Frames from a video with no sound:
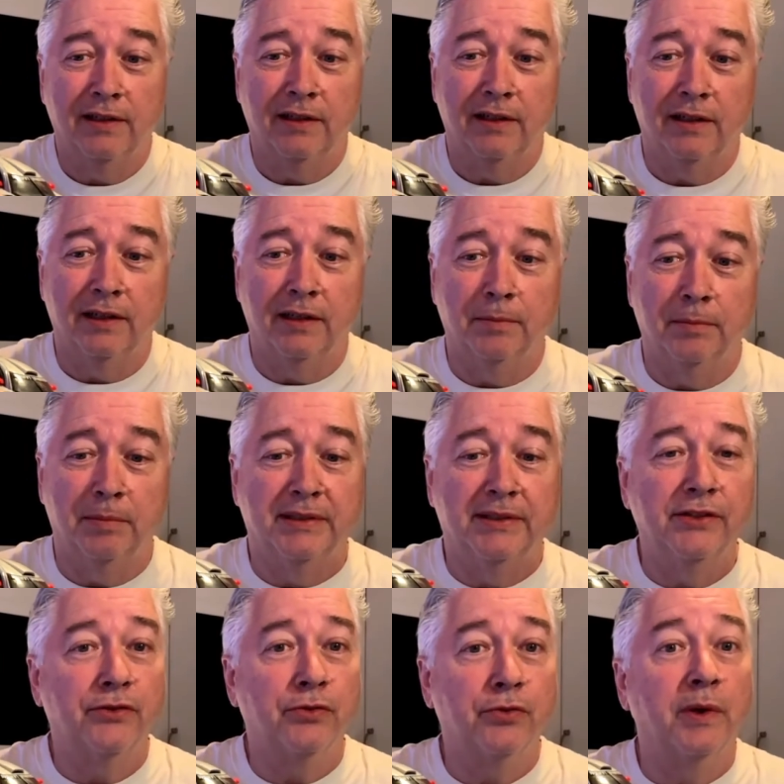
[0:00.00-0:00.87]
But
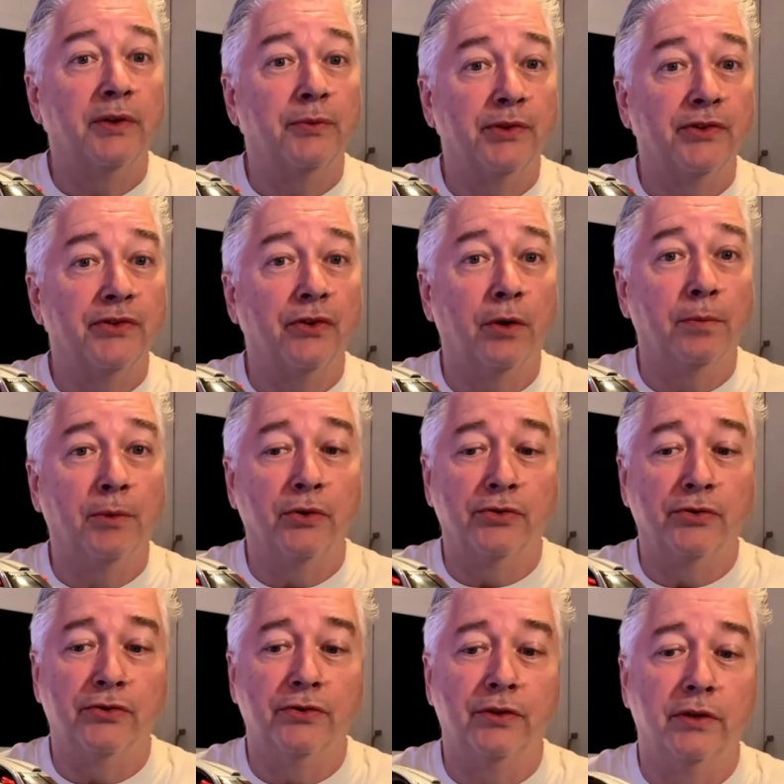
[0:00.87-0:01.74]
this one was
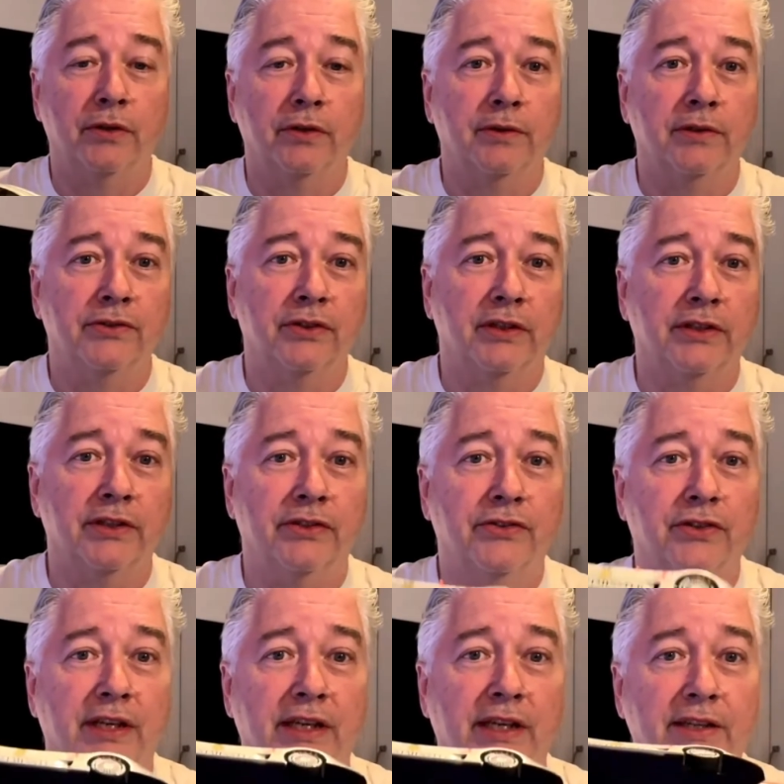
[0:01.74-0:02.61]
almost new. As you can
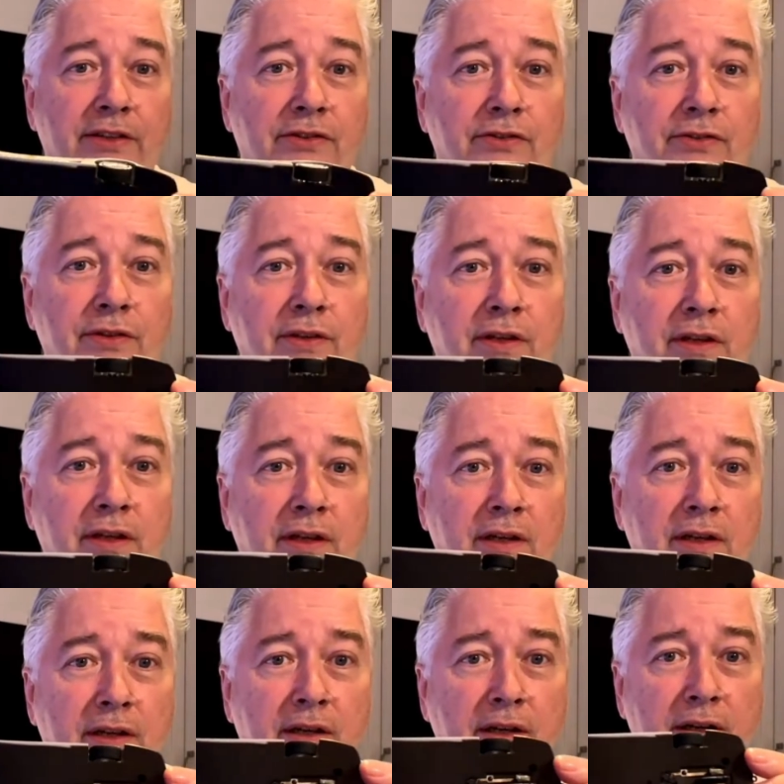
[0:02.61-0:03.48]
see, it's
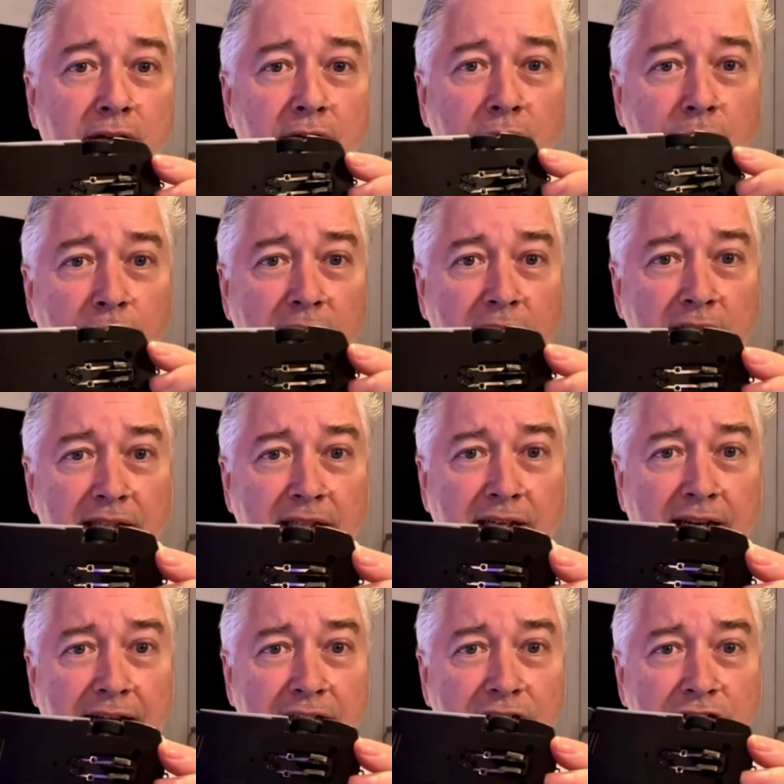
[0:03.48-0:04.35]
really
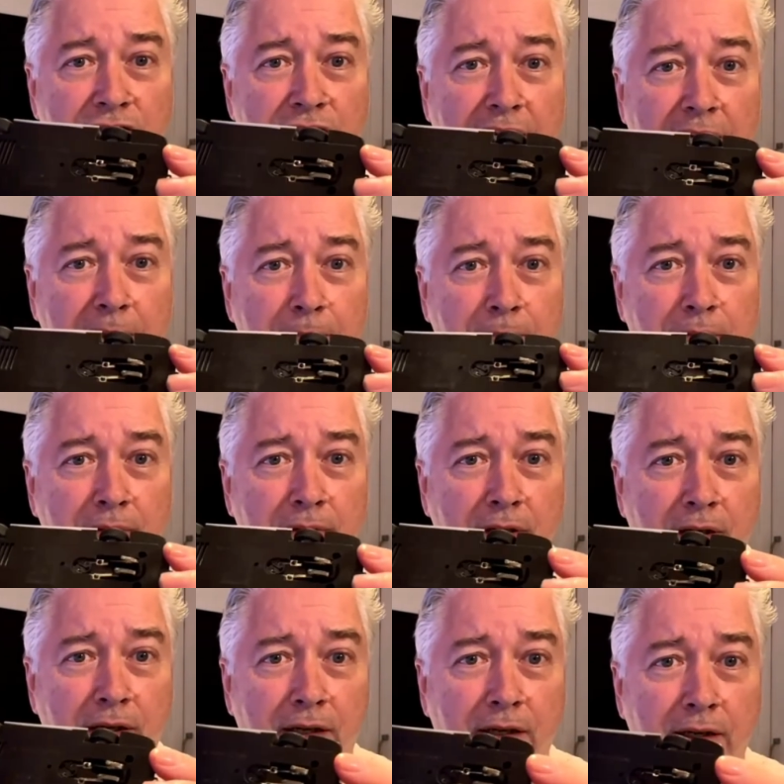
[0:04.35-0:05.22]
nice shape.
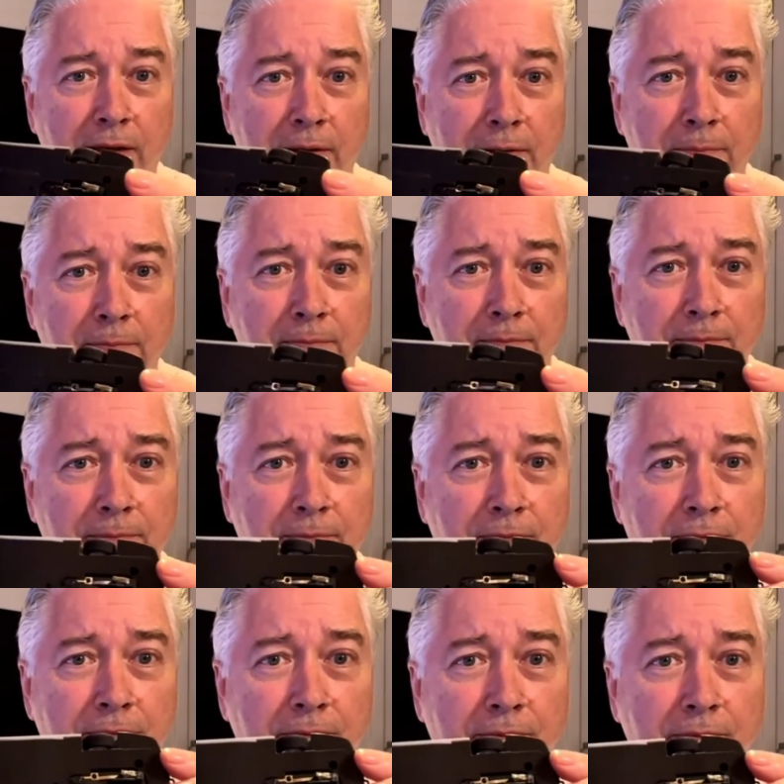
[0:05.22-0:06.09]

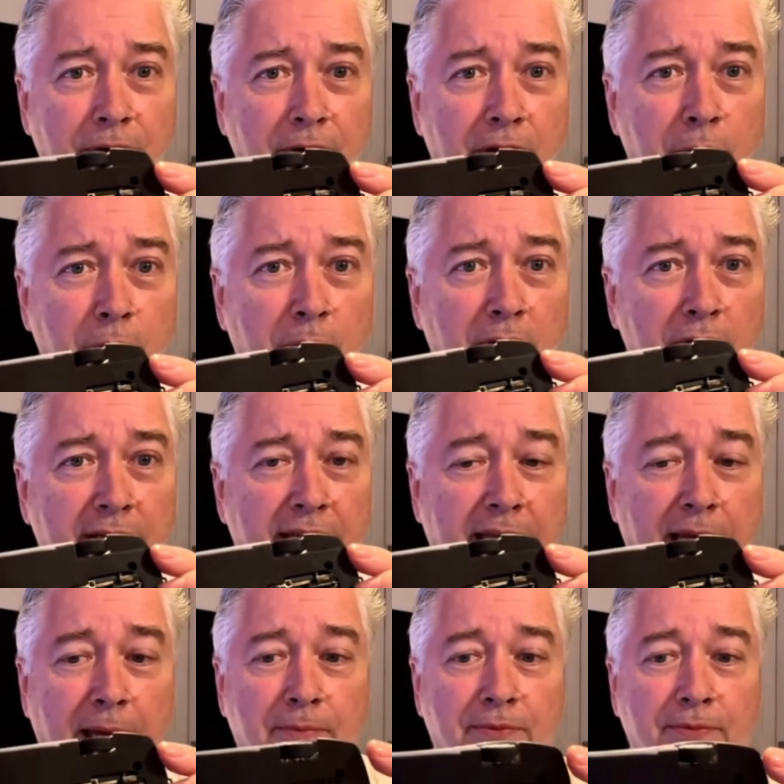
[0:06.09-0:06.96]
Very well
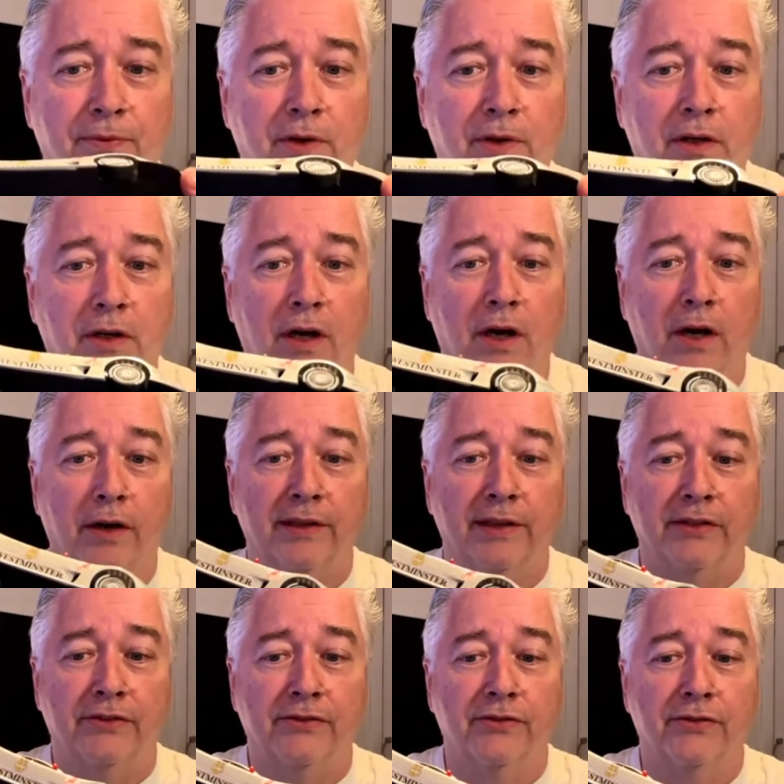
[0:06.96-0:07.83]
kept for a car
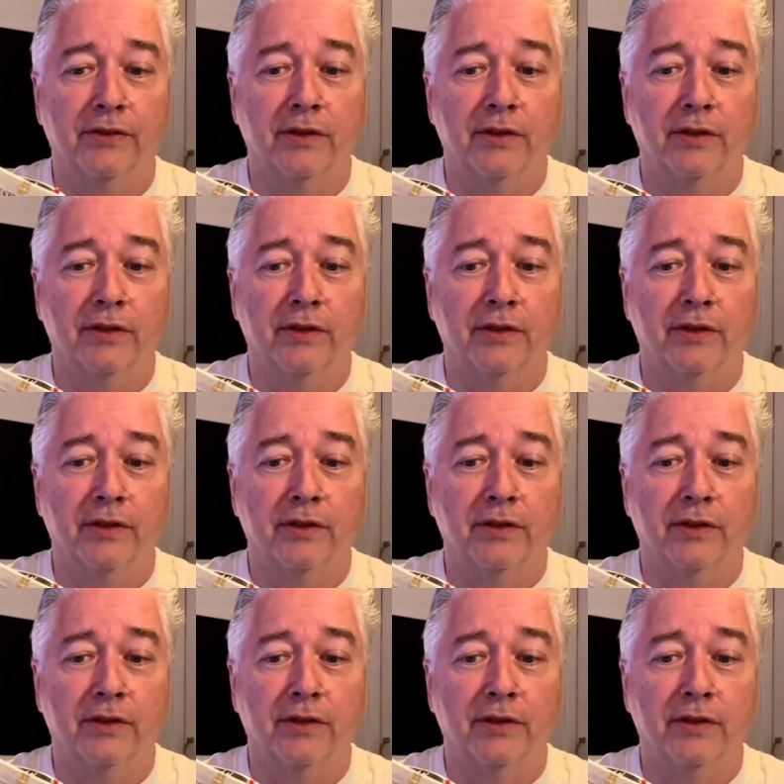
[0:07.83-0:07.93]
that's,